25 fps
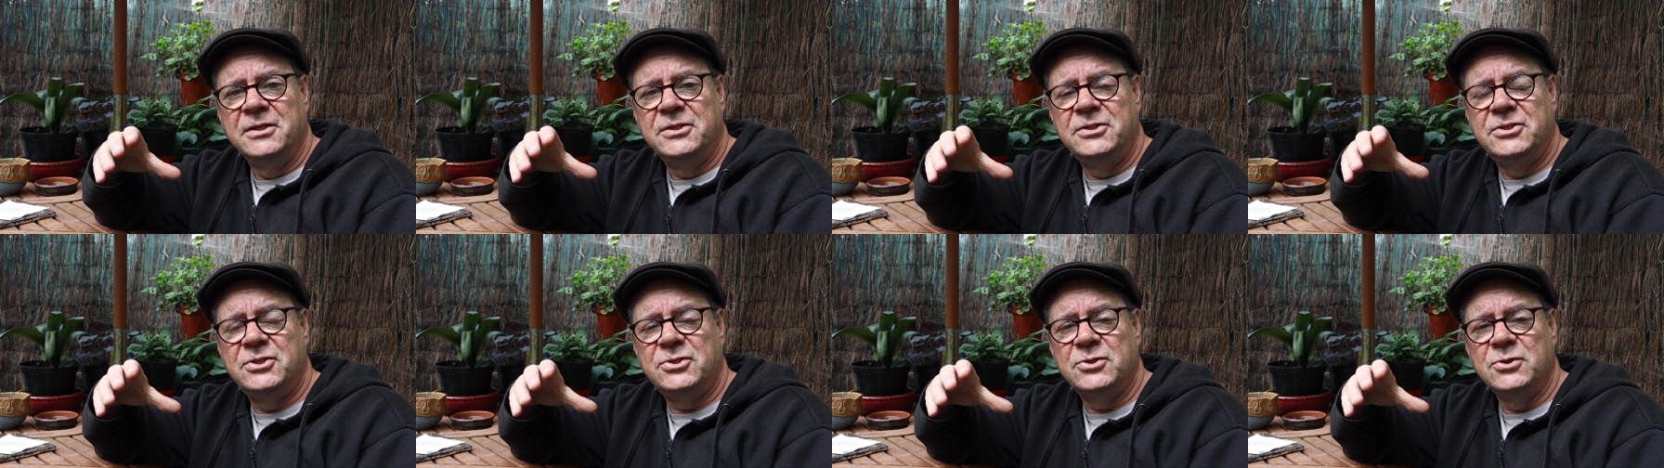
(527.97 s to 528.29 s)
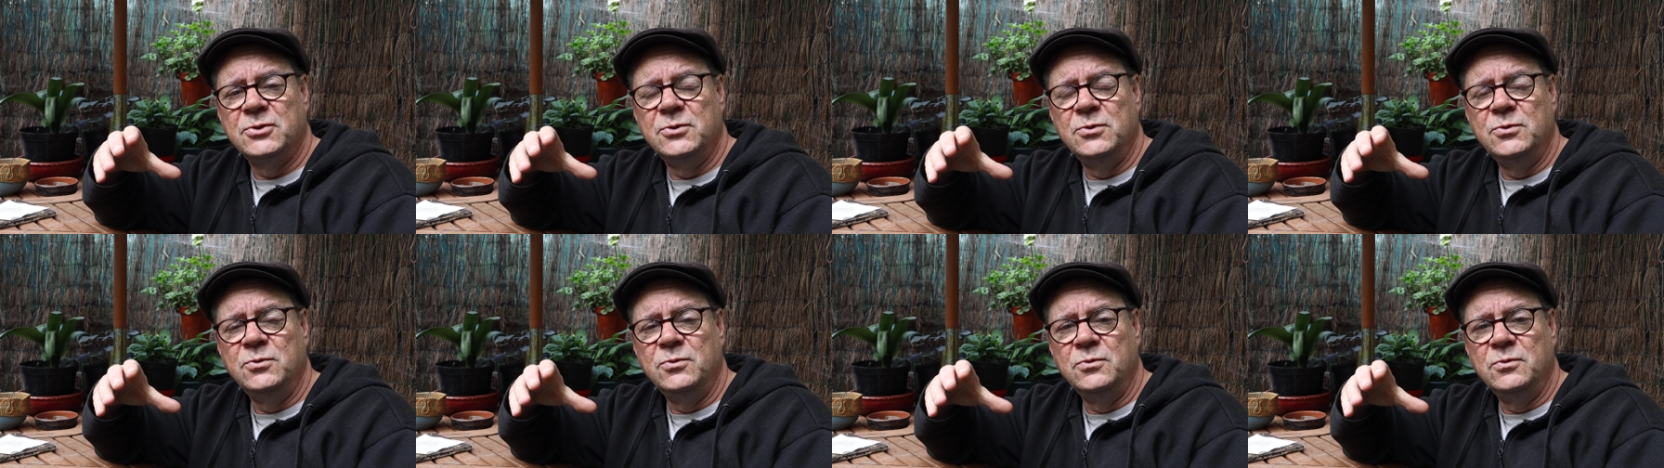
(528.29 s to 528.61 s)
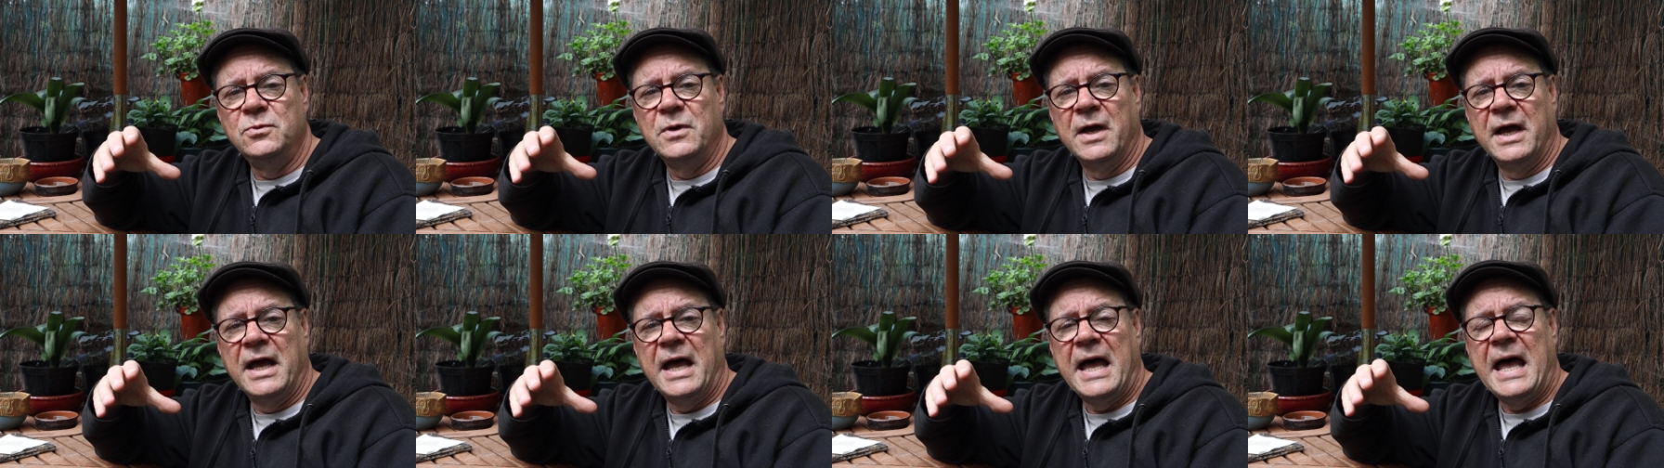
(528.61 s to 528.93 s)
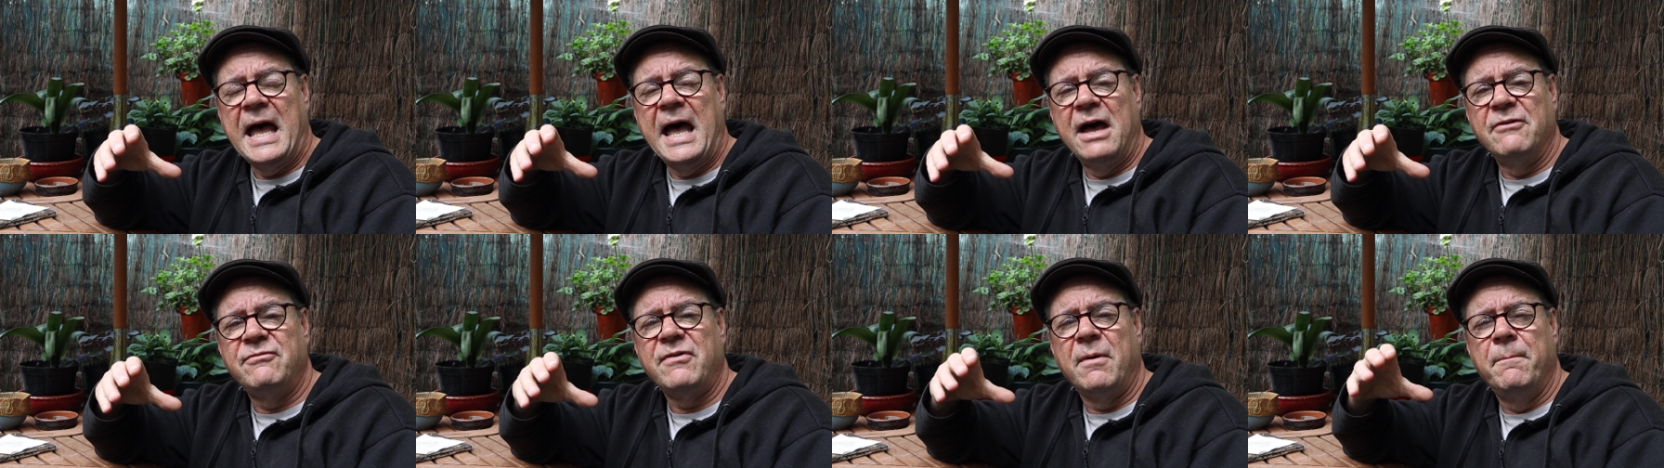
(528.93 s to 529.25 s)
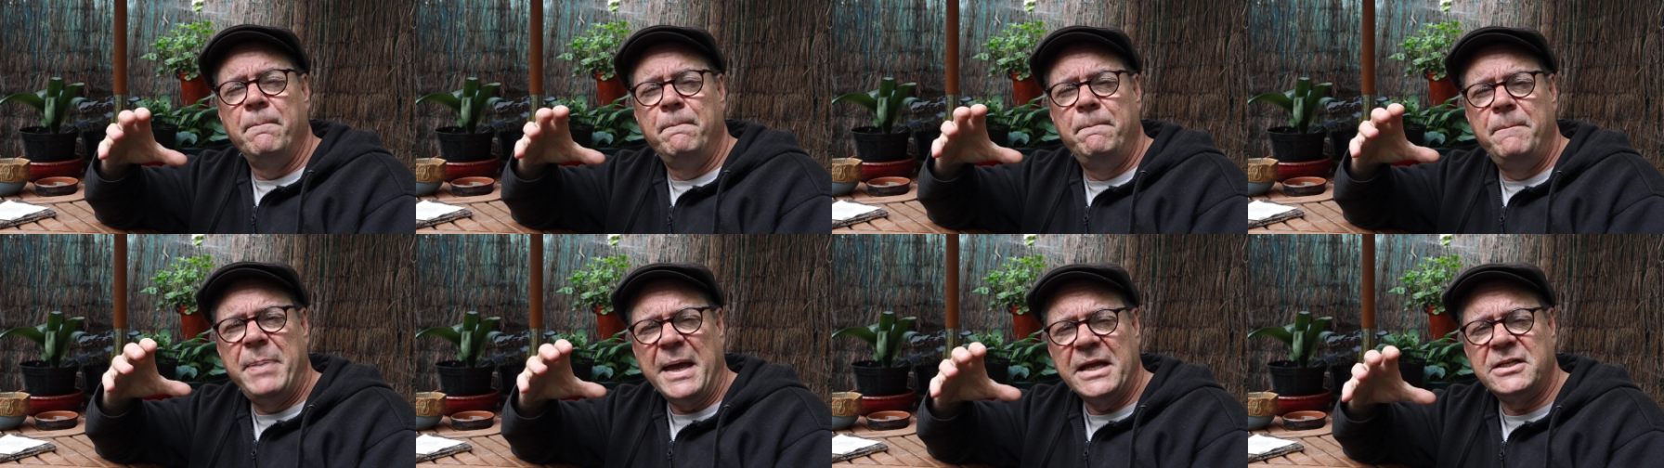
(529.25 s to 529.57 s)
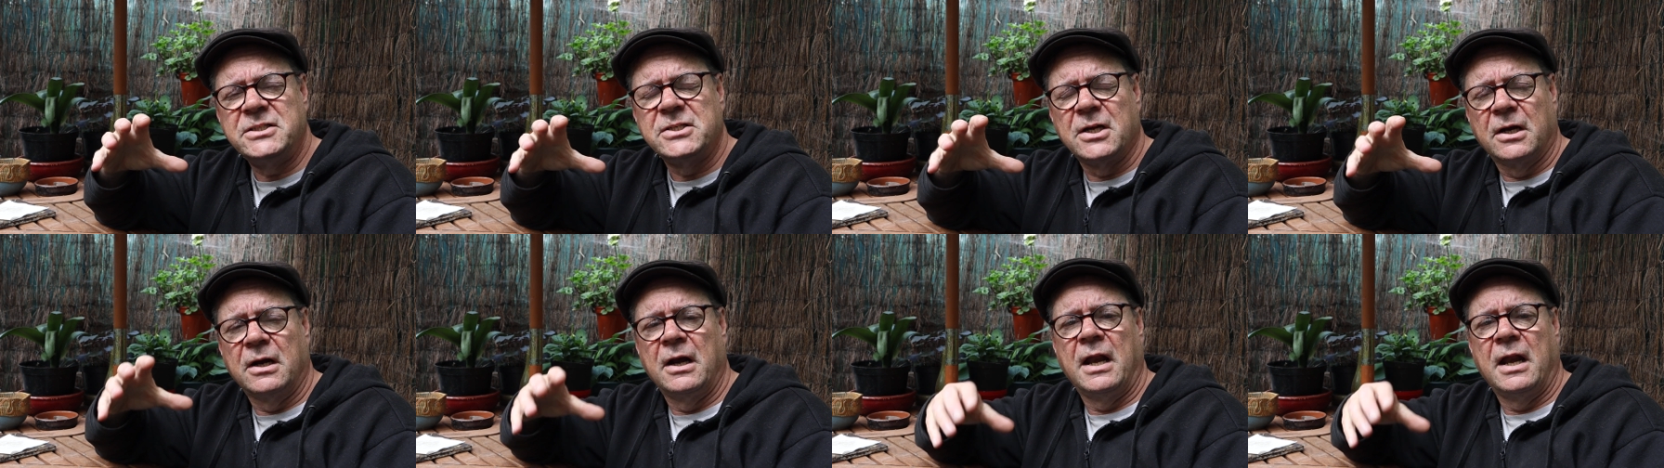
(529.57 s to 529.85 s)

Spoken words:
to have a better